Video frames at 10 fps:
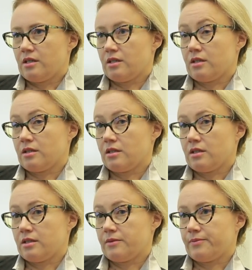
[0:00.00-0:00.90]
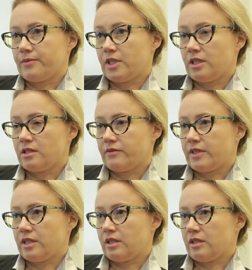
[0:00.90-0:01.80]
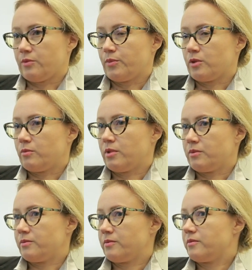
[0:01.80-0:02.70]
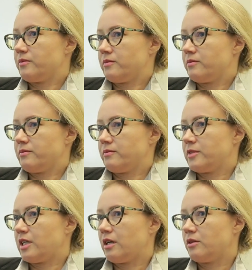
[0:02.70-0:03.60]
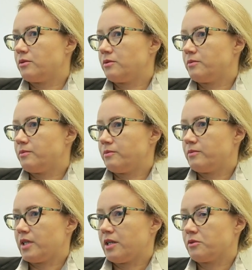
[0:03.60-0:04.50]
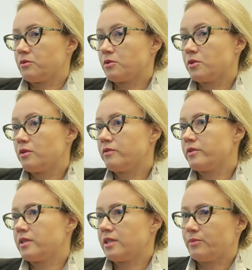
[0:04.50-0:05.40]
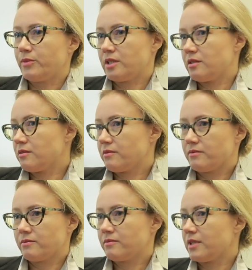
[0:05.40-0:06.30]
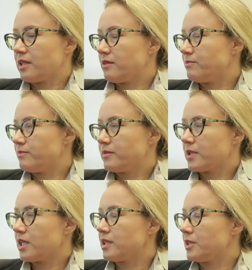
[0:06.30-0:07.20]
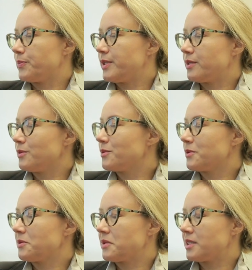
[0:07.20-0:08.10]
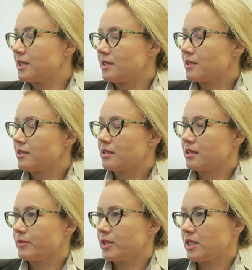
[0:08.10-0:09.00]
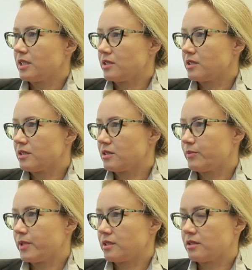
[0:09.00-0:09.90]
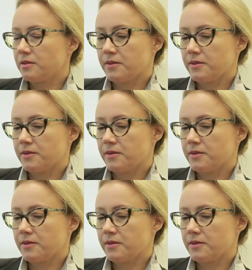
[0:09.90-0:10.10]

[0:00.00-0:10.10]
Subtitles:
And there is a very real problem. How to solve it? I mean, I can repeat, you know, the standard recommendations, but